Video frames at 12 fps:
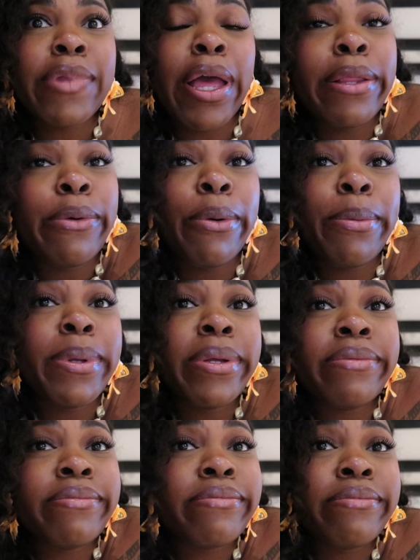Alagoa.
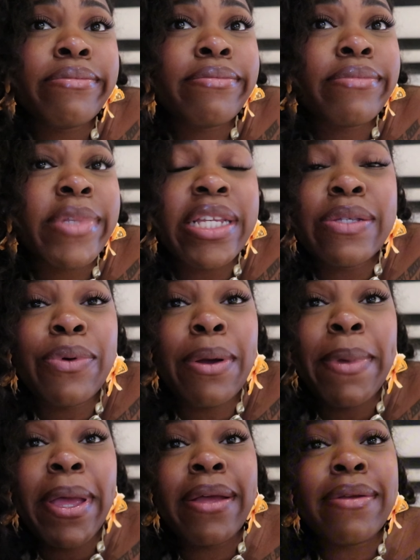That's where
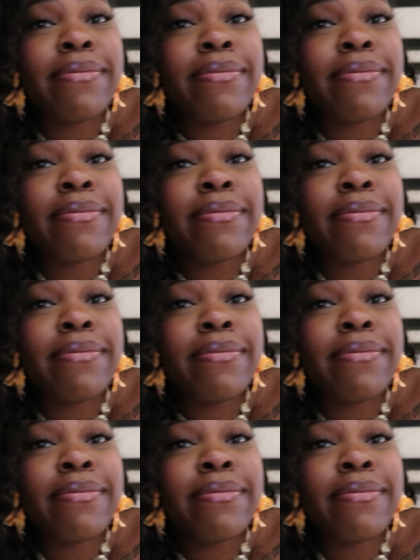I'm at.